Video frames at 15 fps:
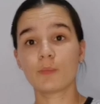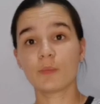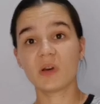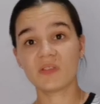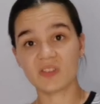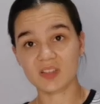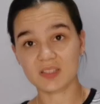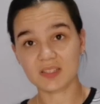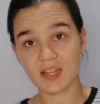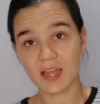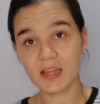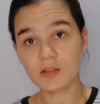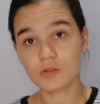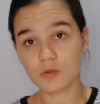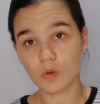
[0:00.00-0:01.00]

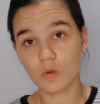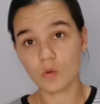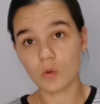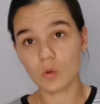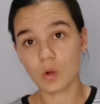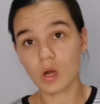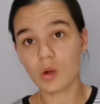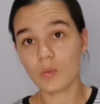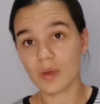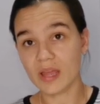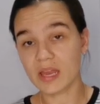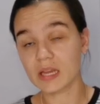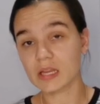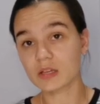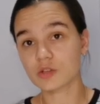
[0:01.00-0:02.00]
bewustheid, or
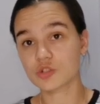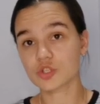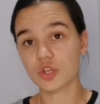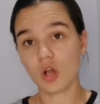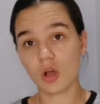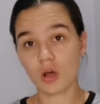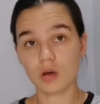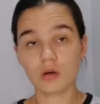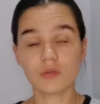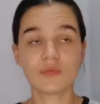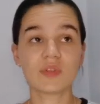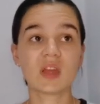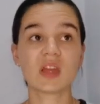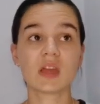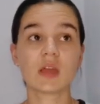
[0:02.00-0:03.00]
awareness
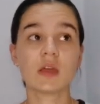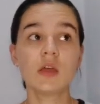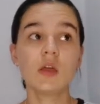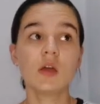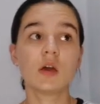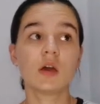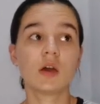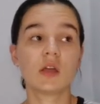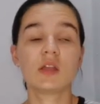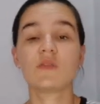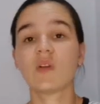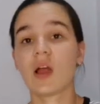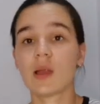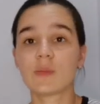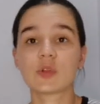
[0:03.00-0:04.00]
of their
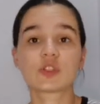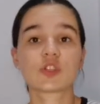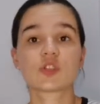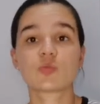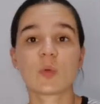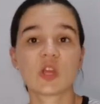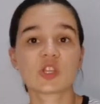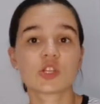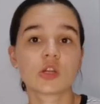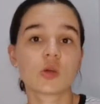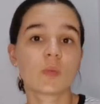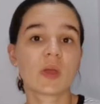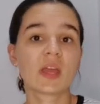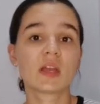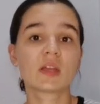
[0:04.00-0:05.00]
environment. So spatial
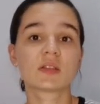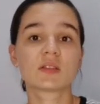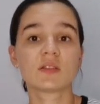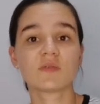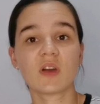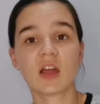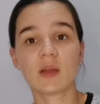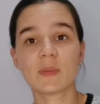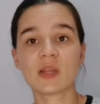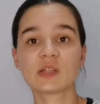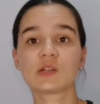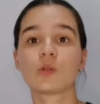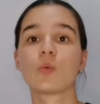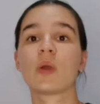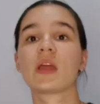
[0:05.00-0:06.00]
awareness,
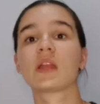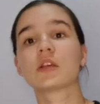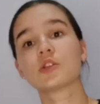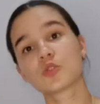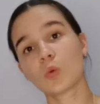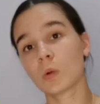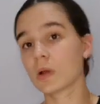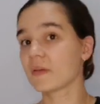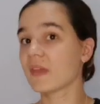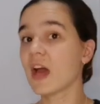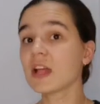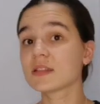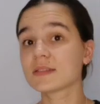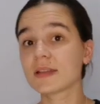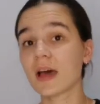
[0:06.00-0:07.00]
environmental awareness, all of
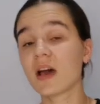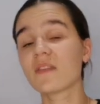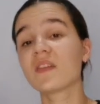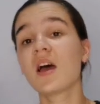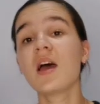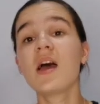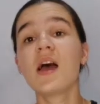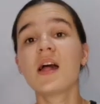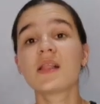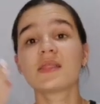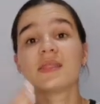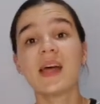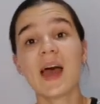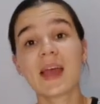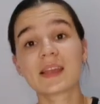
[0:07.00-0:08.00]
that stuff.
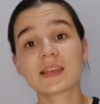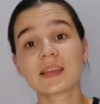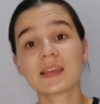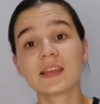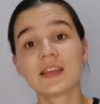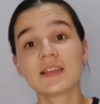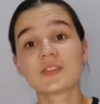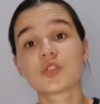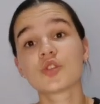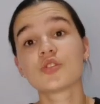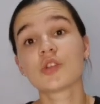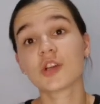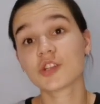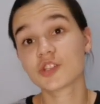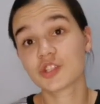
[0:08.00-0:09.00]
That is
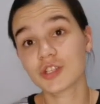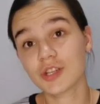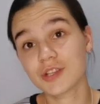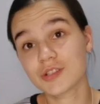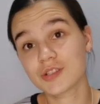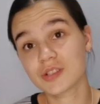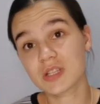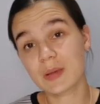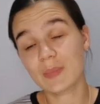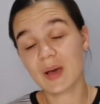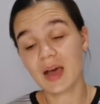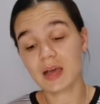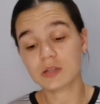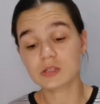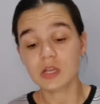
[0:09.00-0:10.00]
not just
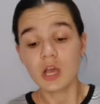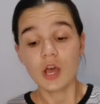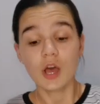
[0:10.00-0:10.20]
about,